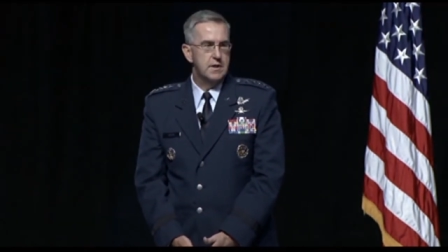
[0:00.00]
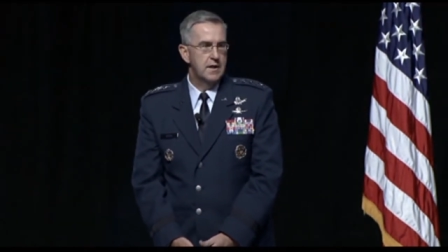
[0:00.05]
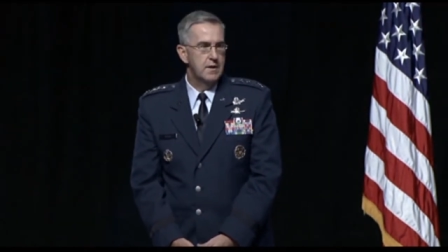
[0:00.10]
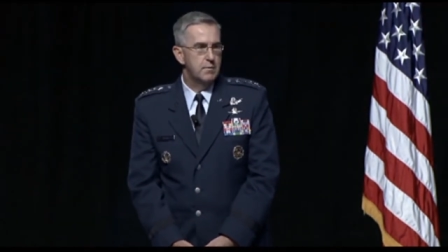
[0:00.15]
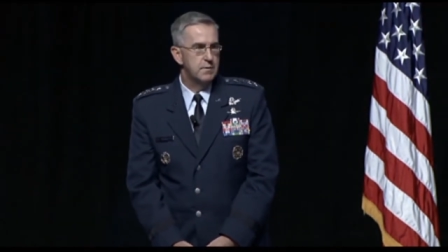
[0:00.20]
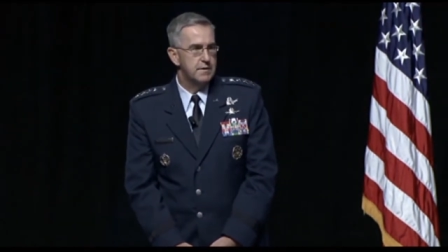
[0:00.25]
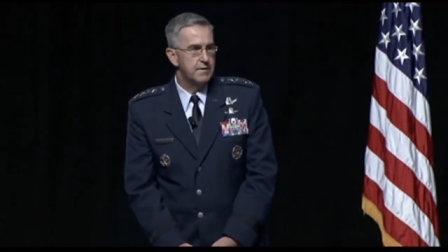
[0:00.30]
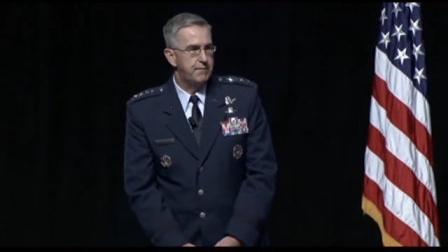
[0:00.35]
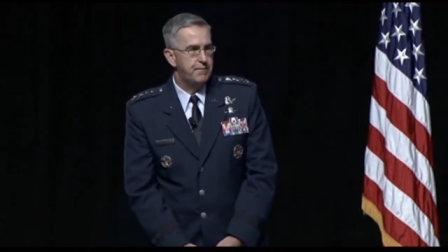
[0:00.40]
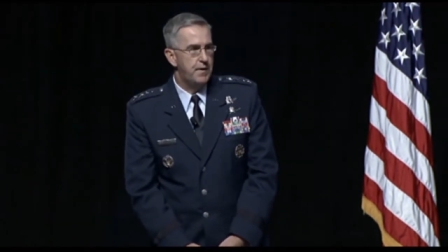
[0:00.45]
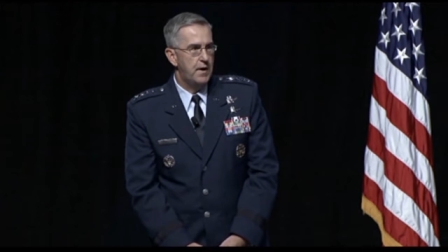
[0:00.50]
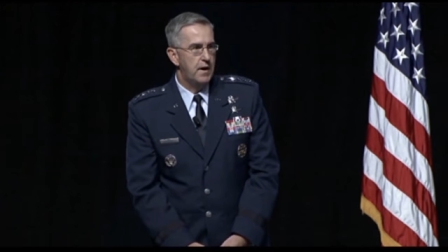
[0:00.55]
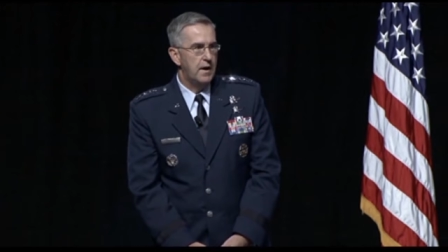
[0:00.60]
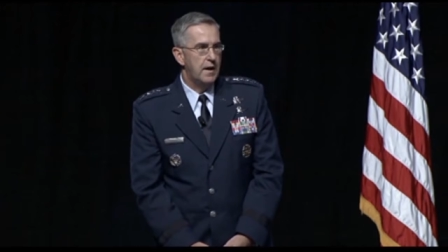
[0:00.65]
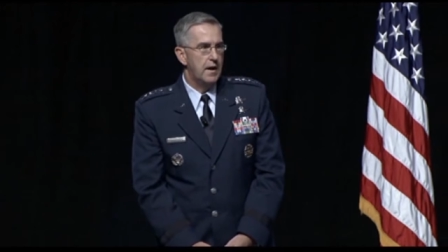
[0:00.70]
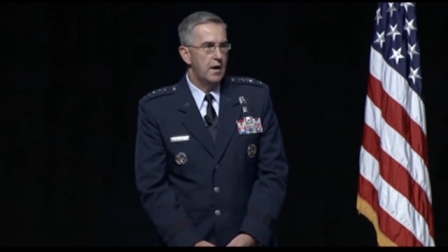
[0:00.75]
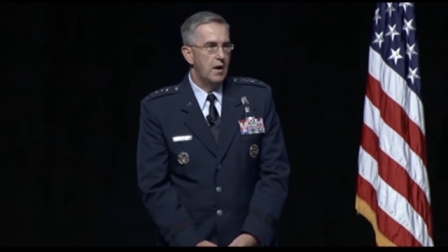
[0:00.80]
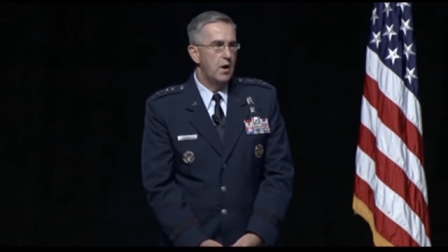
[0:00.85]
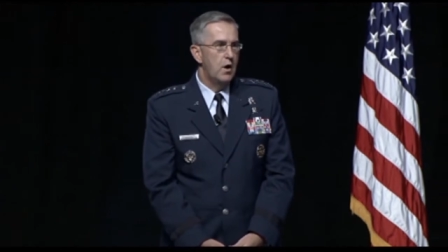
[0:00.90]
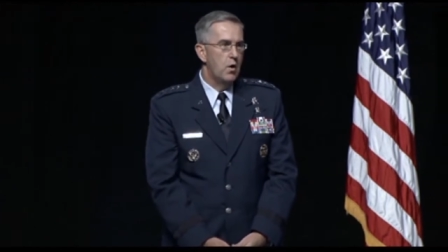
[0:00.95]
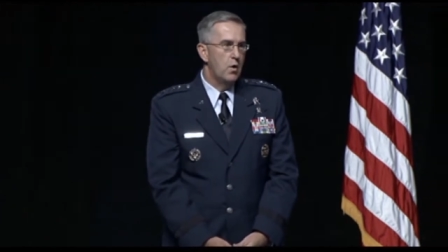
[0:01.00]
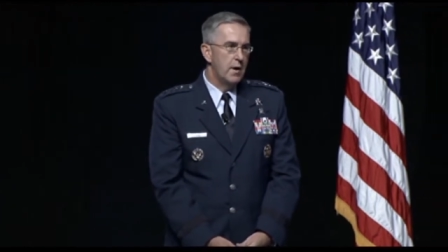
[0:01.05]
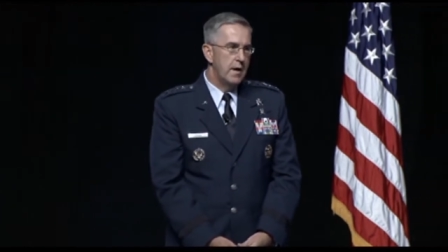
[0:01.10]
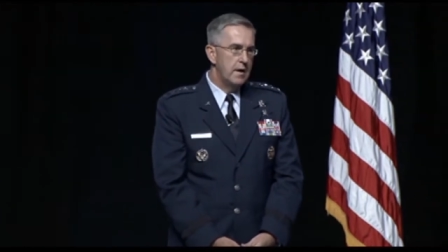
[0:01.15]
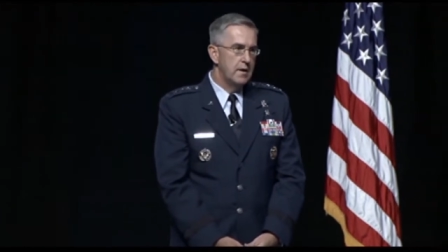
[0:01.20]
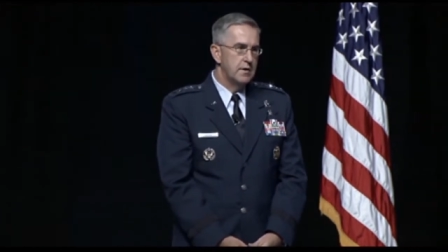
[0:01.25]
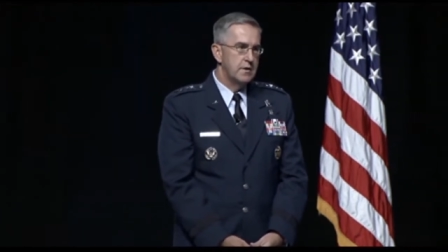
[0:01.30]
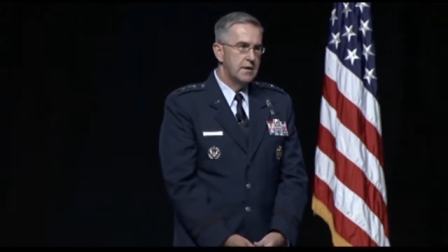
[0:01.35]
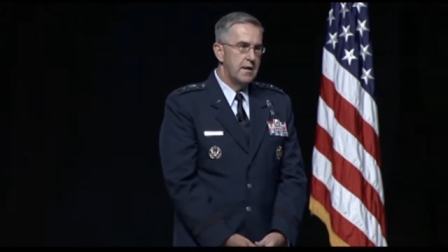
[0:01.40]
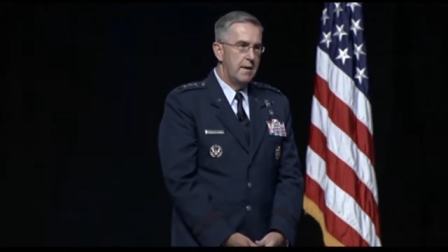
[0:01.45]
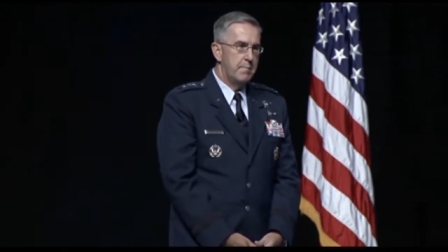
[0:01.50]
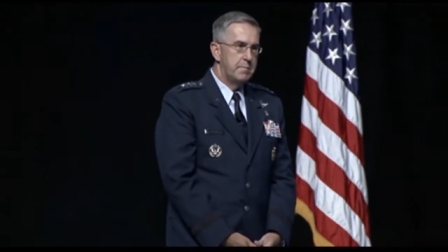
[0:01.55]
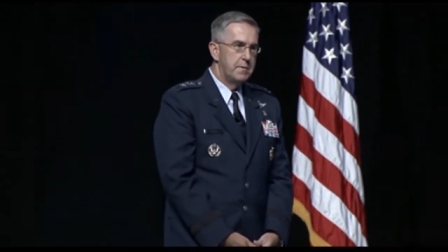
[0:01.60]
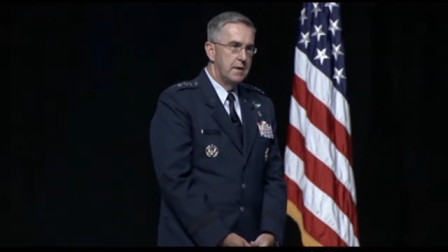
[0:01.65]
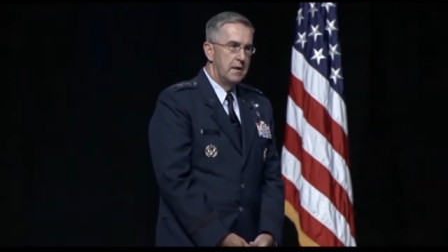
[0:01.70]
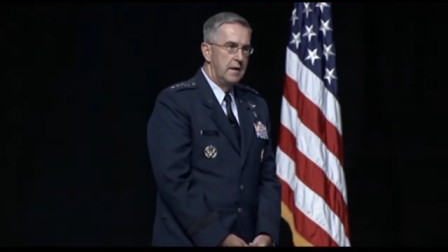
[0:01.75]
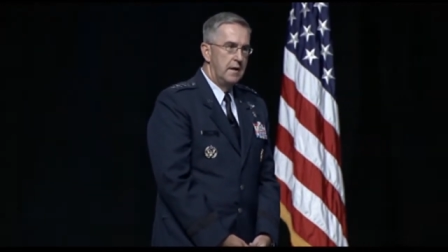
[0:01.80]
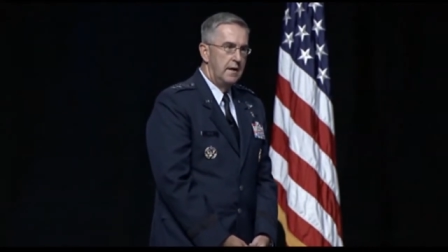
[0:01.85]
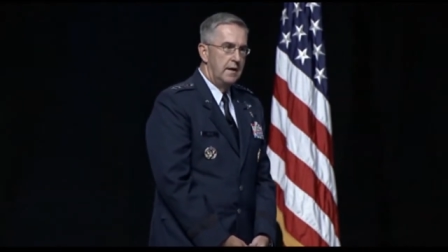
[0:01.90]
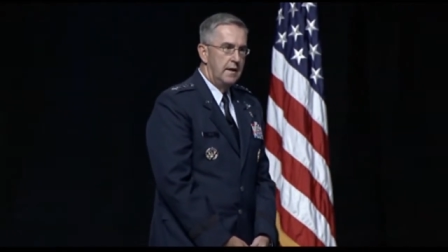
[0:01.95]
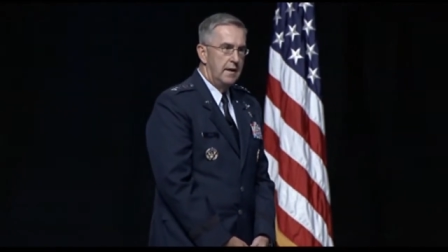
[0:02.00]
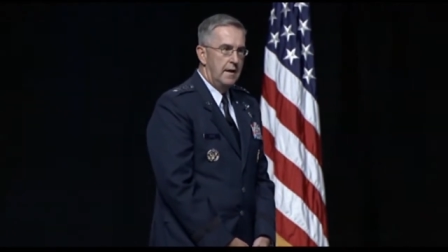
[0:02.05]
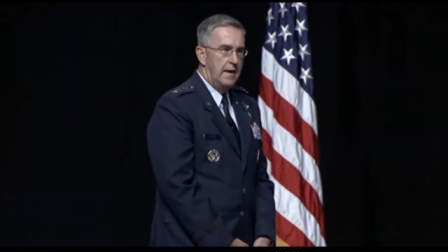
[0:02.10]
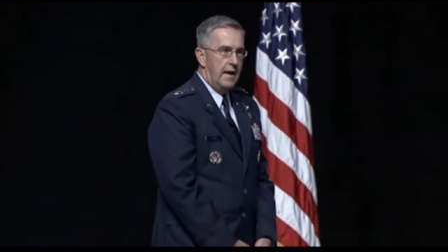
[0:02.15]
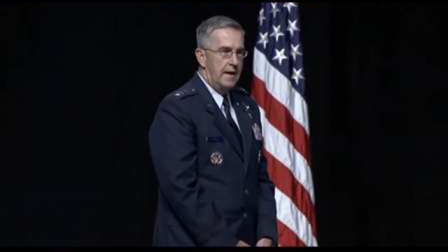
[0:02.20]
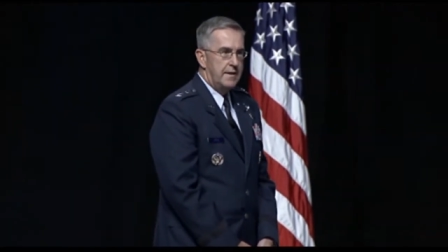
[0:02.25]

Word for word: Fortunately, it was a fairly low intercept